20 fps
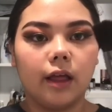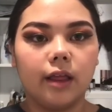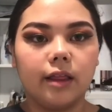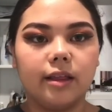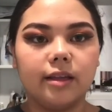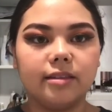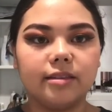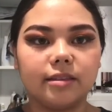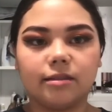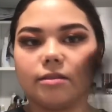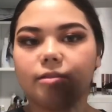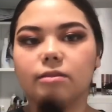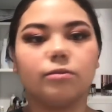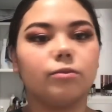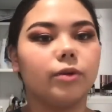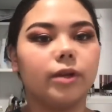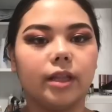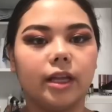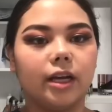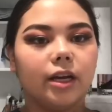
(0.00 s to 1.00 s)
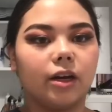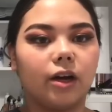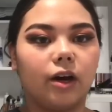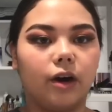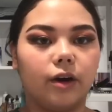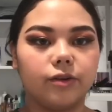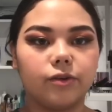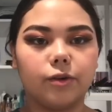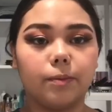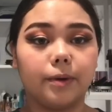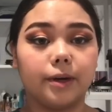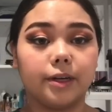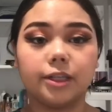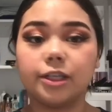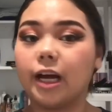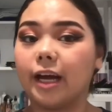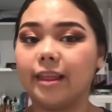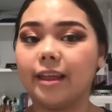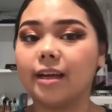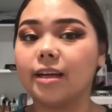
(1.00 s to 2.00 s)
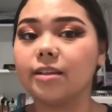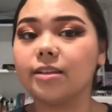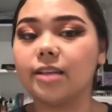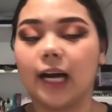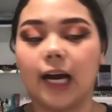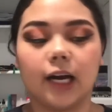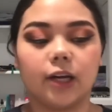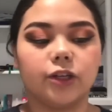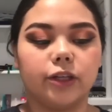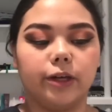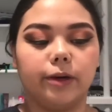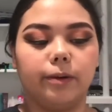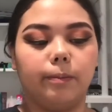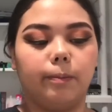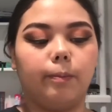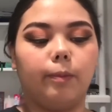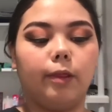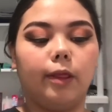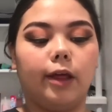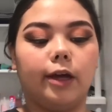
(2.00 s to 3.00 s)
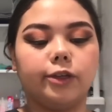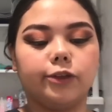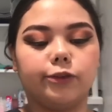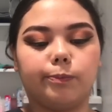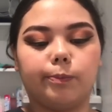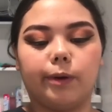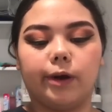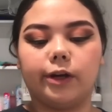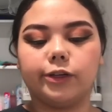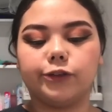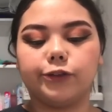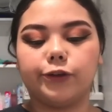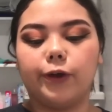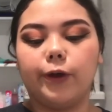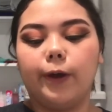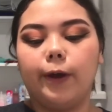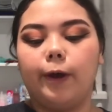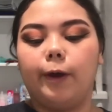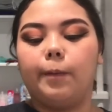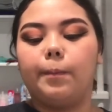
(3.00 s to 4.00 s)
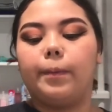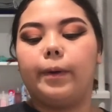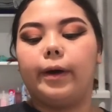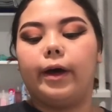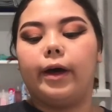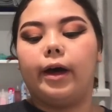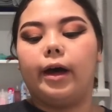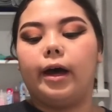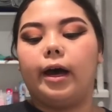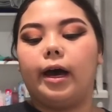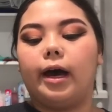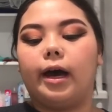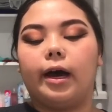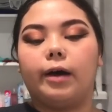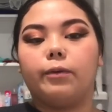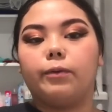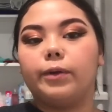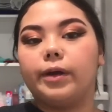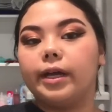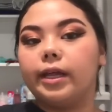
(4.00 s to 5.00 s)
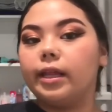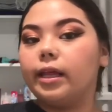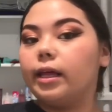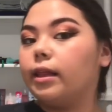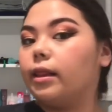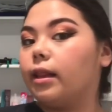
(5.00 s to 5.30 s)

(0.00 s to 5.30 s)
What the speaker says: This isn't really a contour brush. I think it's actually a blush brush, but I really